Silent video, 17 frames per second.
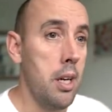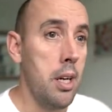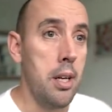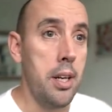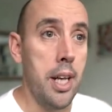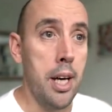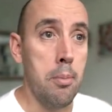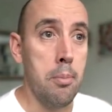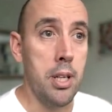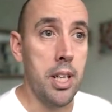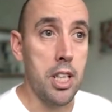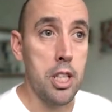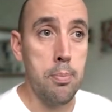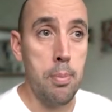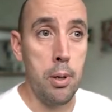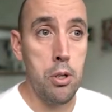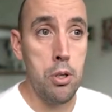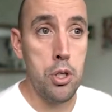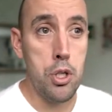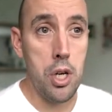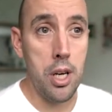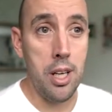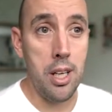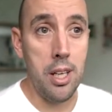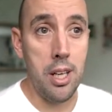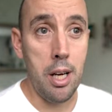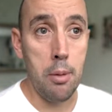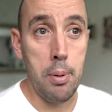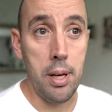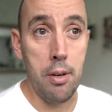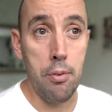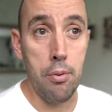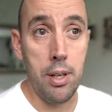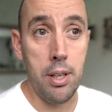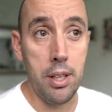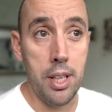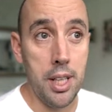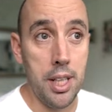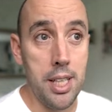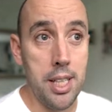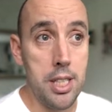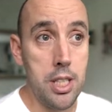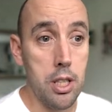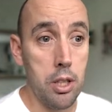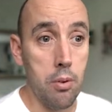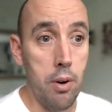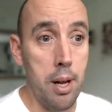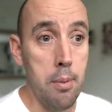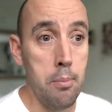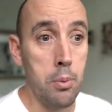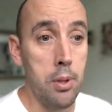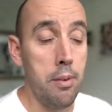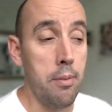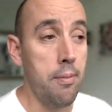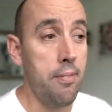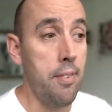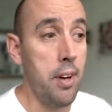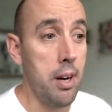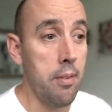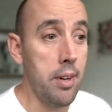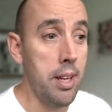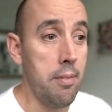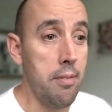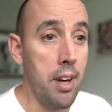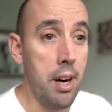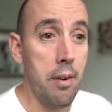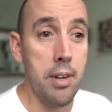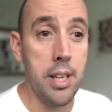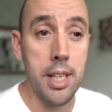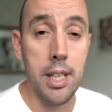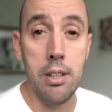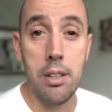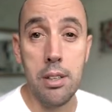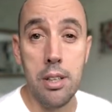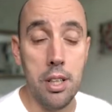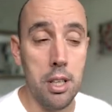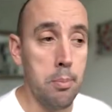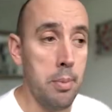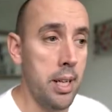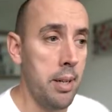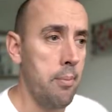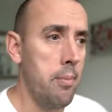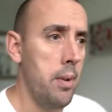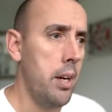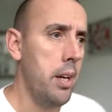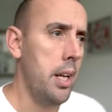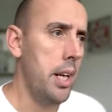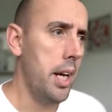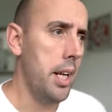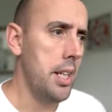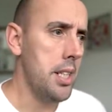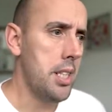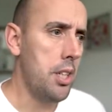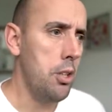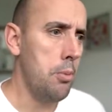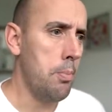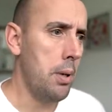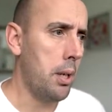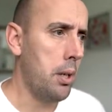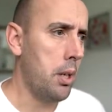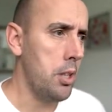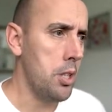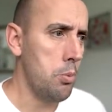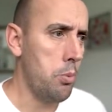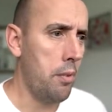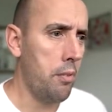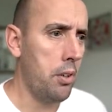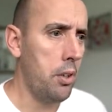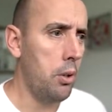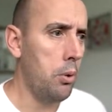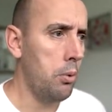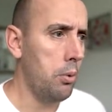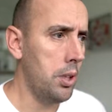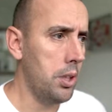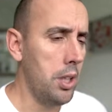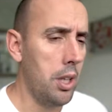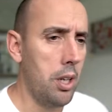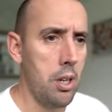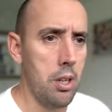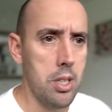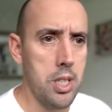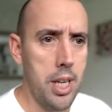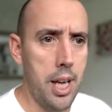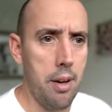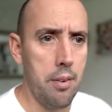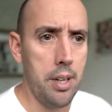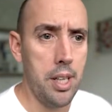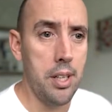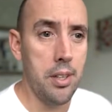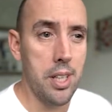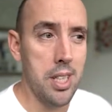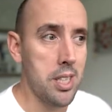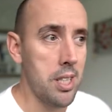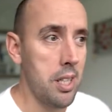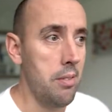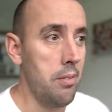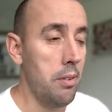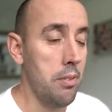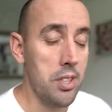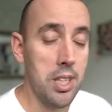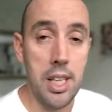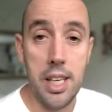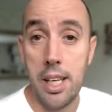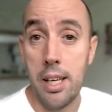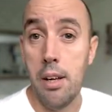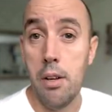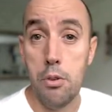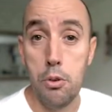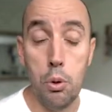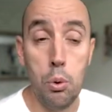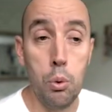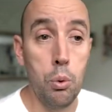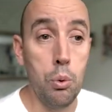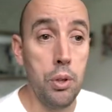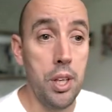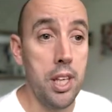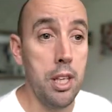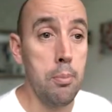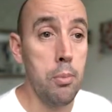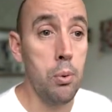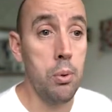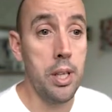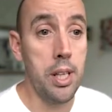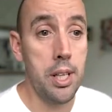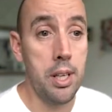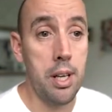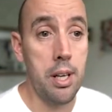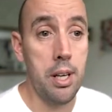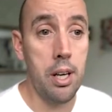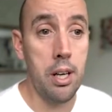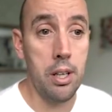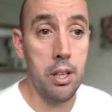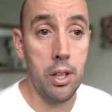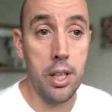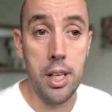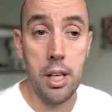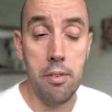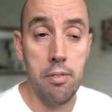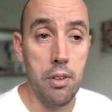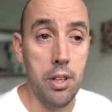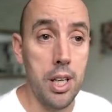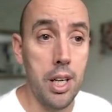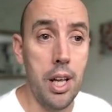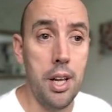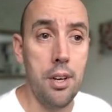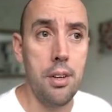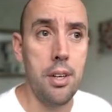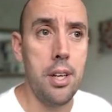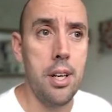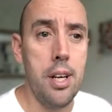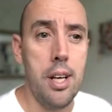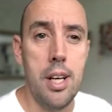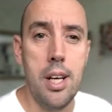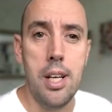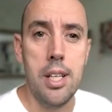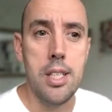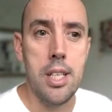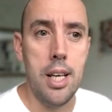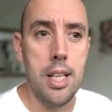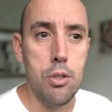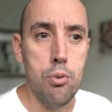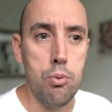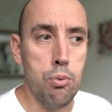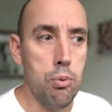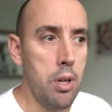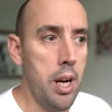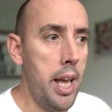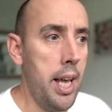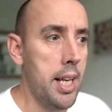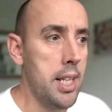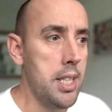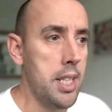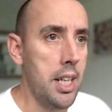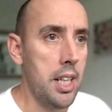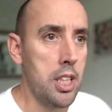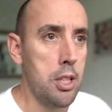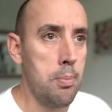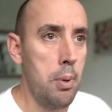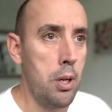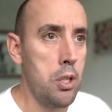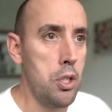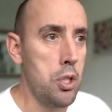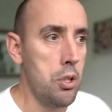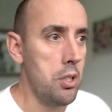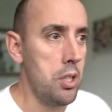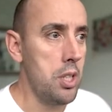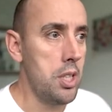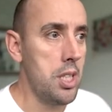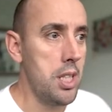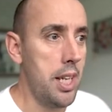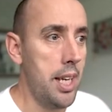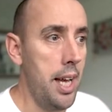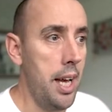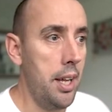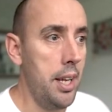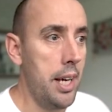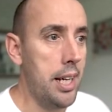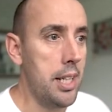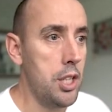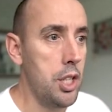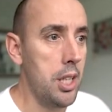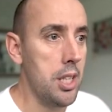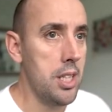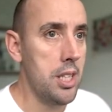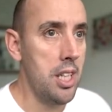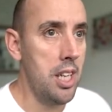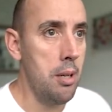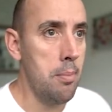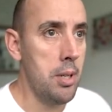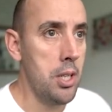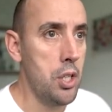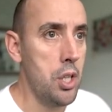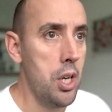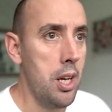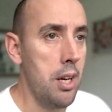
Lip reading: Now my exposure up here, if we look at the histogram, we're very, very dark at the minute, and this could be because we've got all the darks down here and it's obviously dawn in the morning looking over at London. So let's raise the exposure and just see how that adjusts the image.